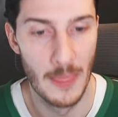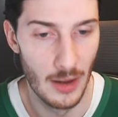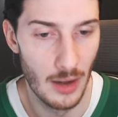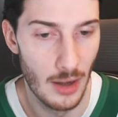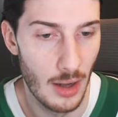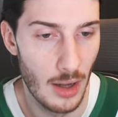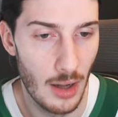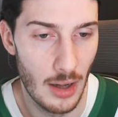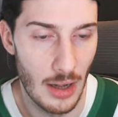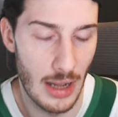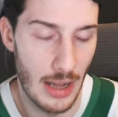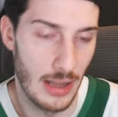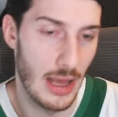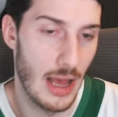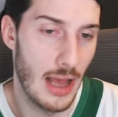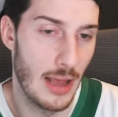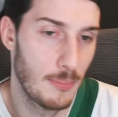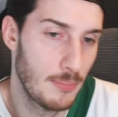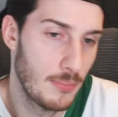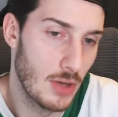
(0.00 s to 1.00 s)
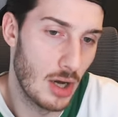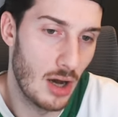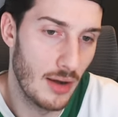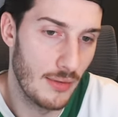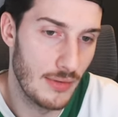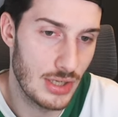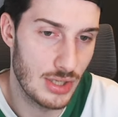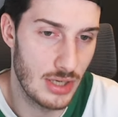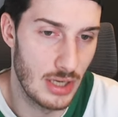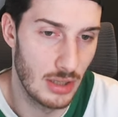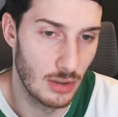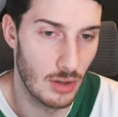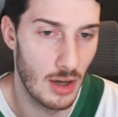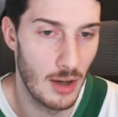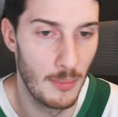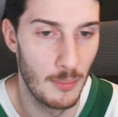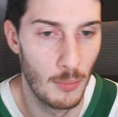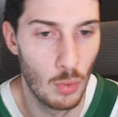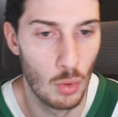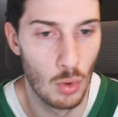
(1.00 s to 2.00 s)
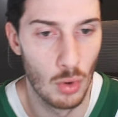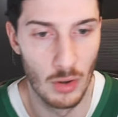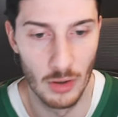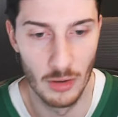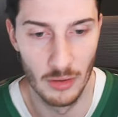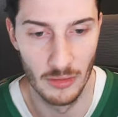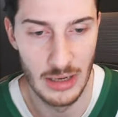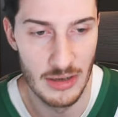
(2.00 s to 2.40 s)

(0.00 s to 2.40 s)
Uh, I, am obviously a lot more